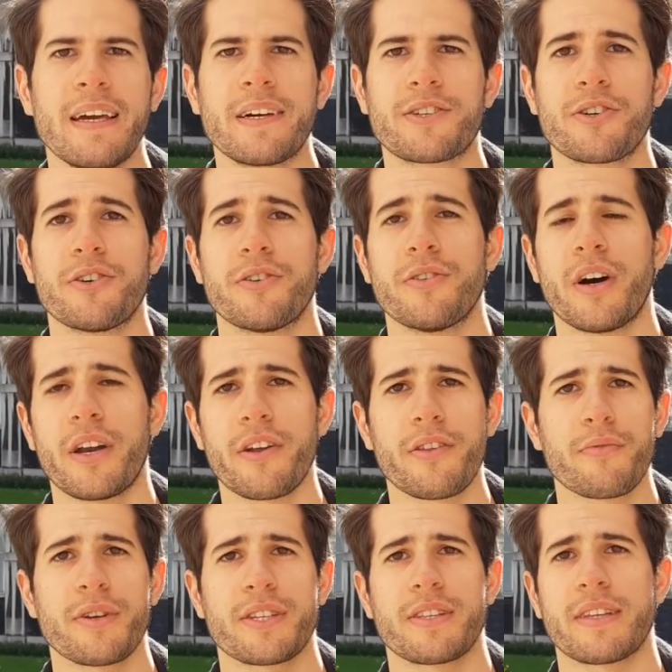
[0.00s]
So
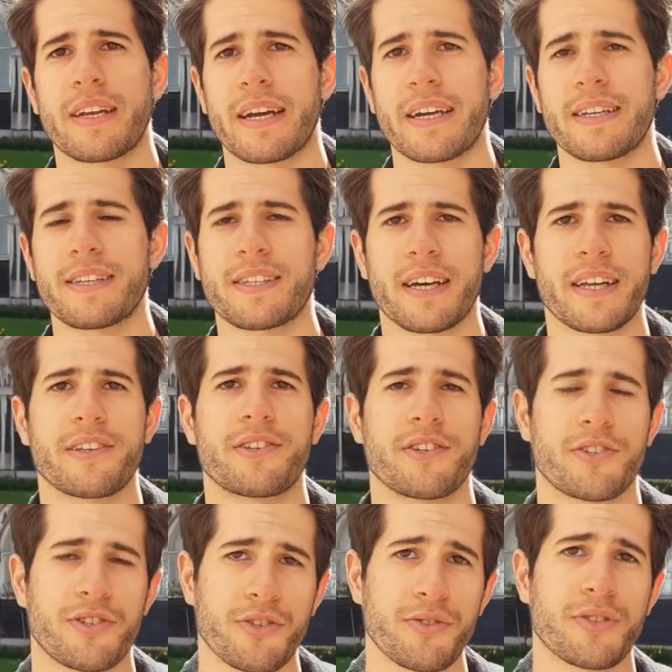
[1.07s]
another reason that I decided
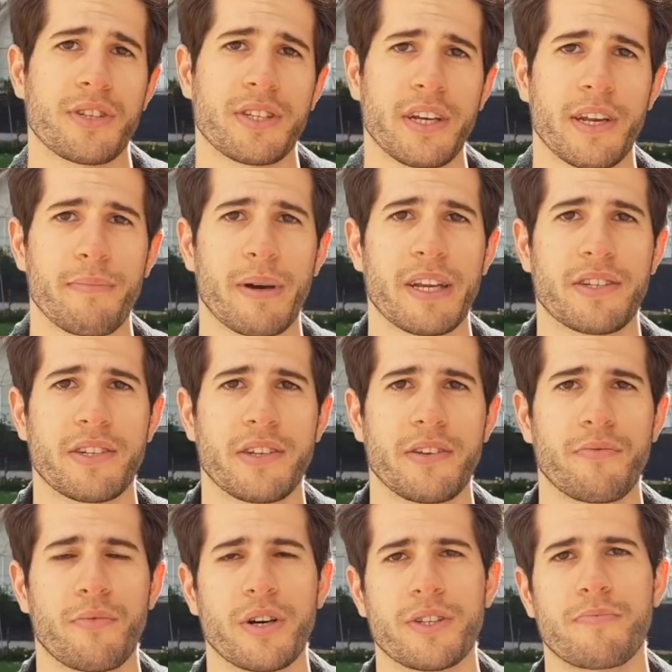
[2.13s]
to choose to study
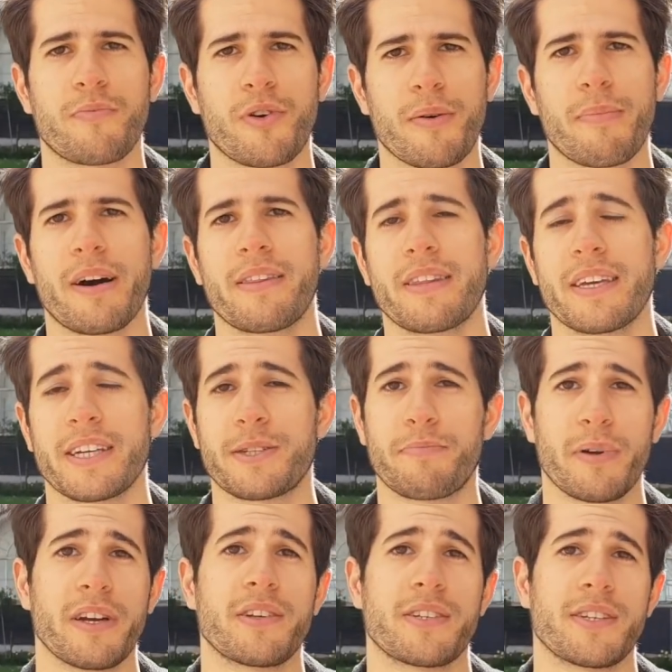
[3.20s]
medicine was more about the
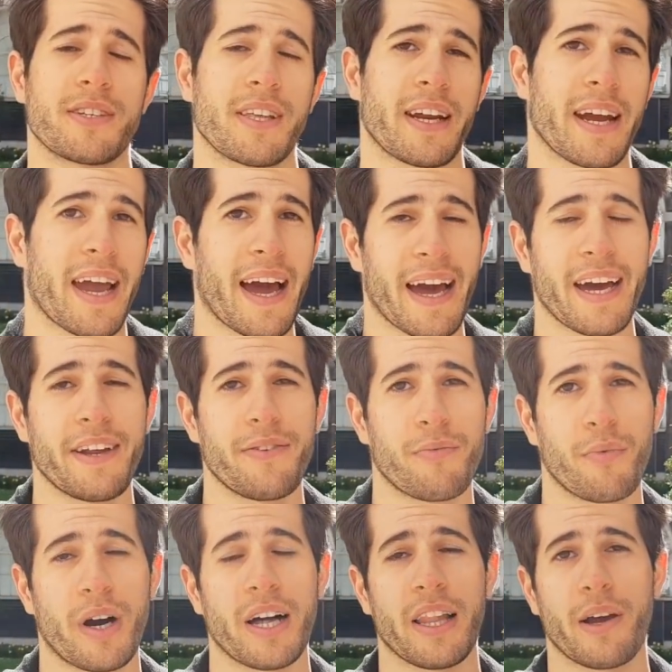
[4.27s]
experiences that I had
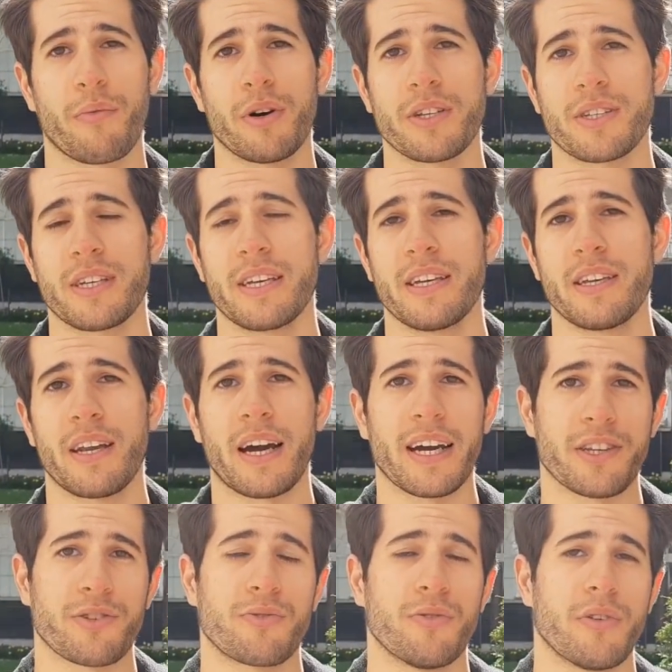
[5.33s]
while I was in high
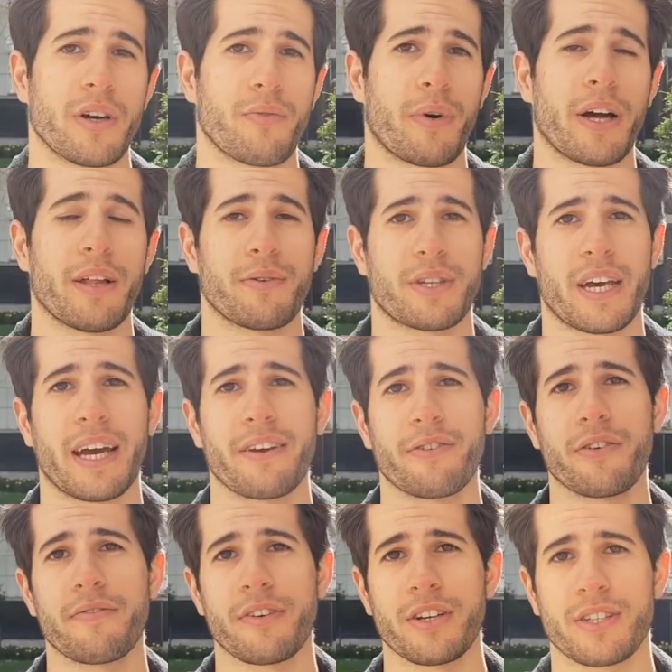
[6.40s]
school and while I was at
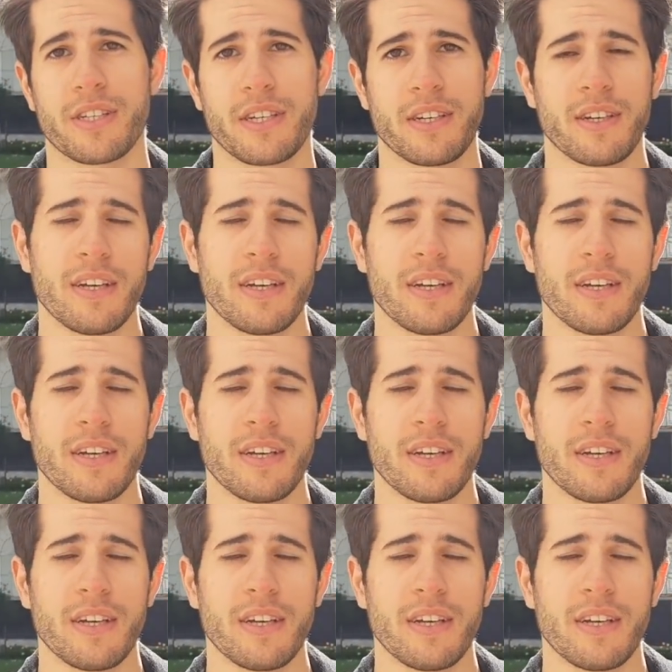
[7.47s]
university.